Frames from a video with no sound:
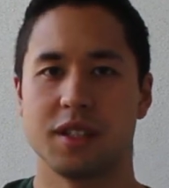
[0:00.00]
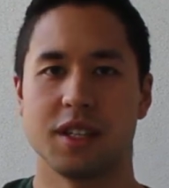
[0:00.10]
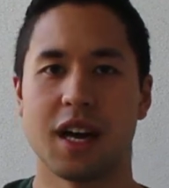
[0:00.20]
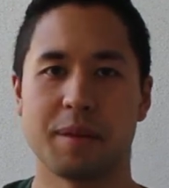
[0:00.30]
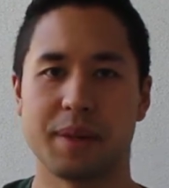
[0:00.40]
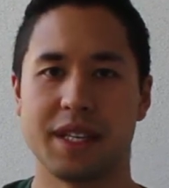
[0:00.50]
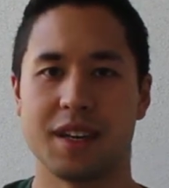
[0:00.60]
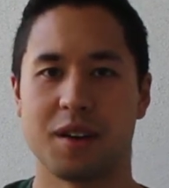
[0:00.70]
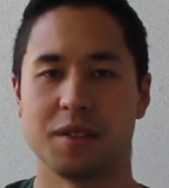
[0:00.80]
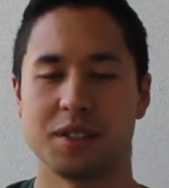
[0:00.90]
not be
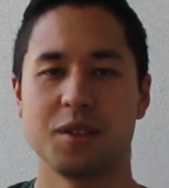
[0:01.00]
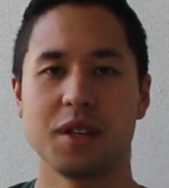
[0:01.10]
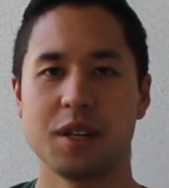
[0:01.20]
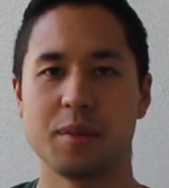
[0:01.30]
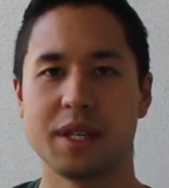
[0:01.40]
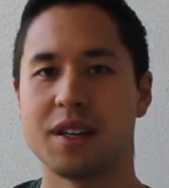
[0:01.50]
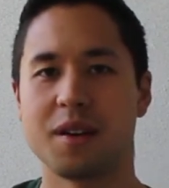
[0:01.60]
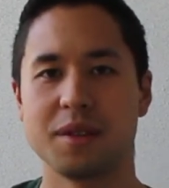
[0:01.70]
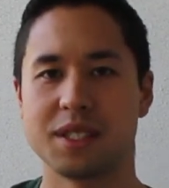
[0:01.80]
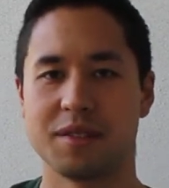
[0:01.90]
nervous. You don't need to be
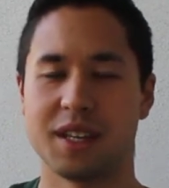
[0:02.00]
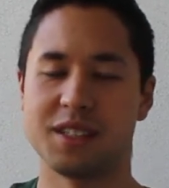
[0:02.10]
nervous if like